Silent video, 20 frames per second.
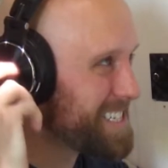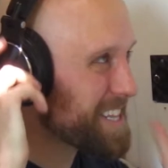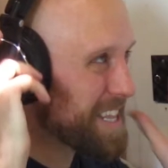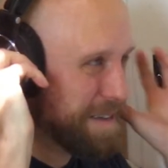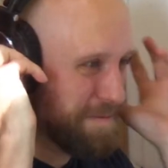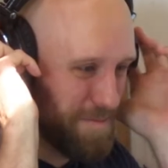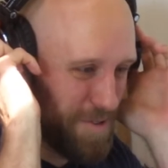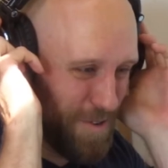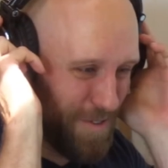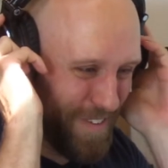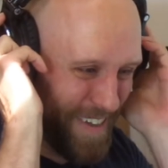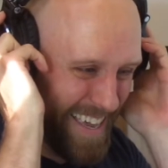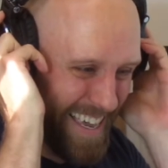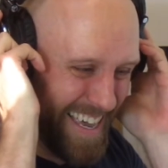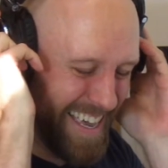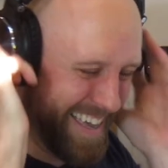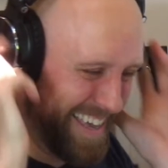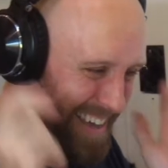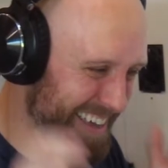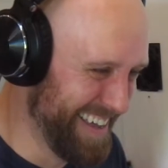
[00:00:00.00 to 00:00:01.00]
to the movie
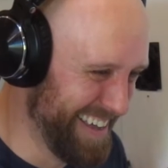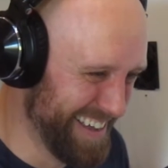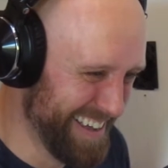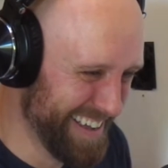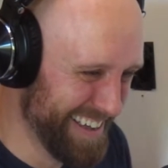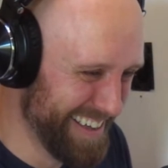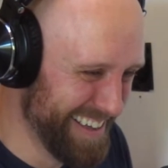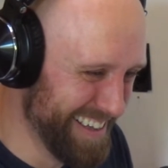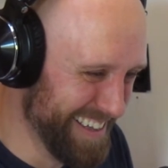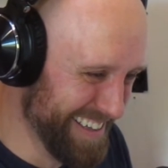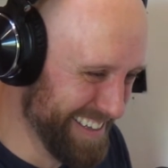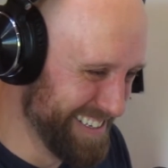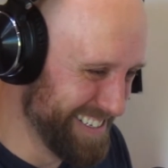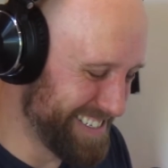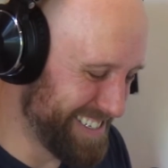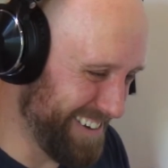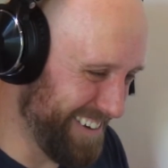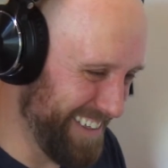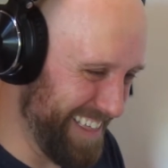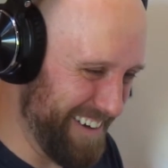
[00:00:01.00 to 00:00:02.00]

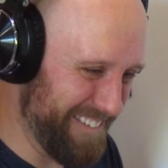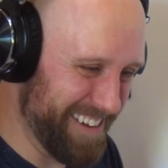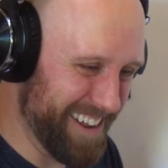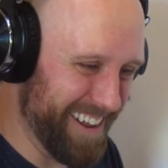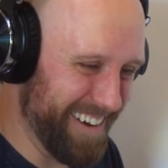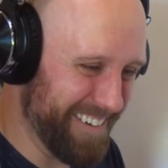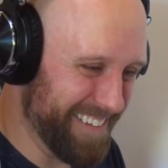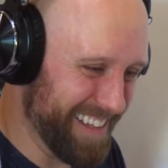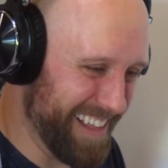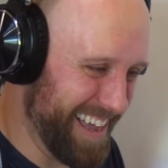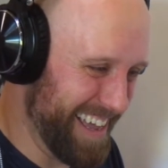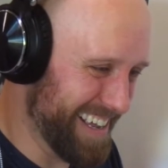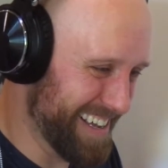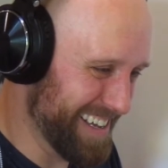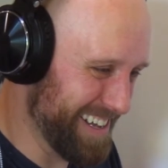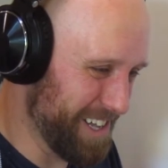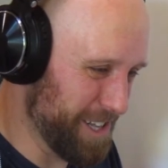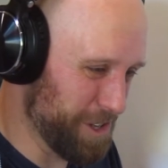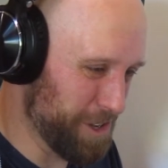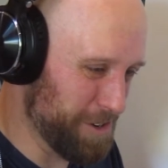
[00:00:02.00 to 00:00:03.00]
so that we don't like
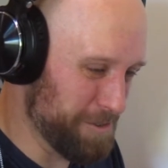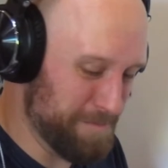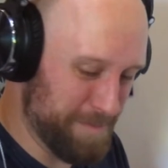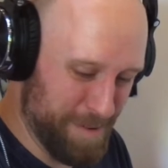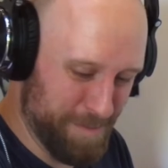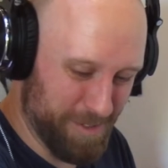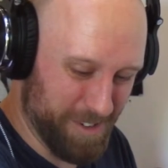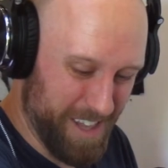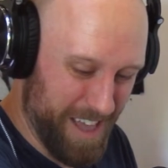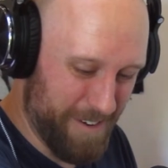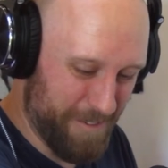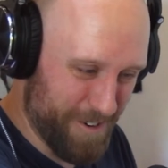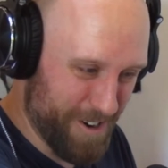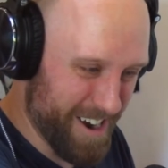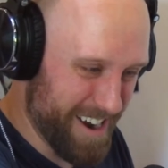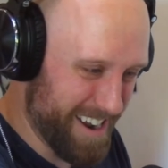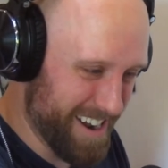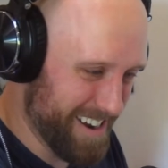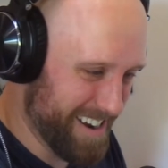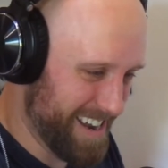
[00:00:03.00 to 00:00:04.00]
alert people that
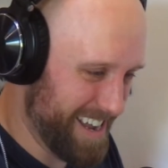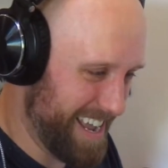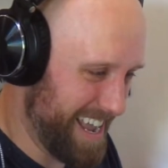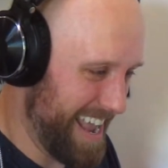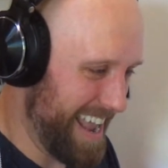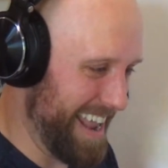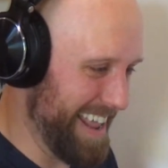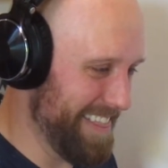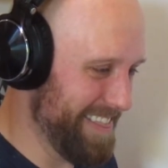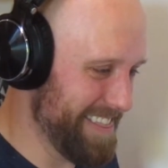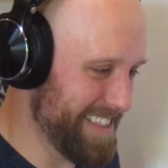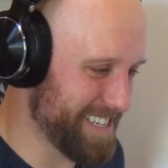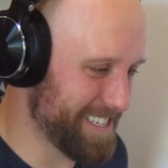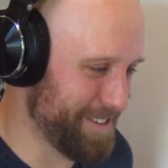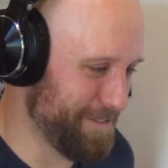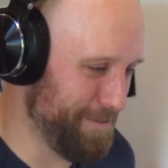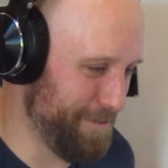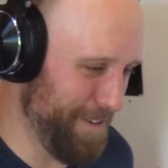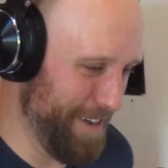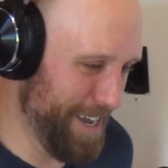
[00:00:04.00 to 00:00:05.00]
we're in this
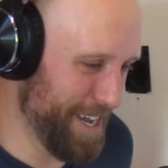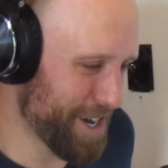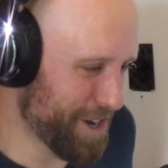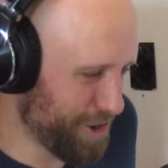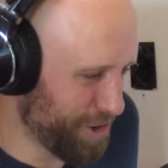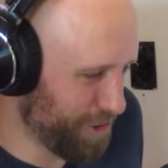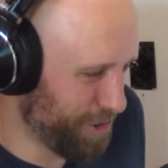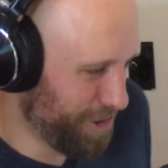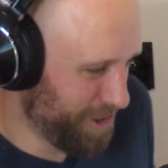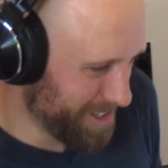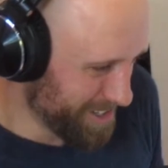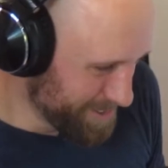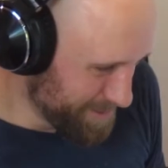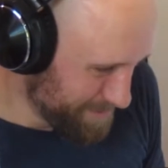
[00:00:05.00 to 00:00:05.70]
vehicle.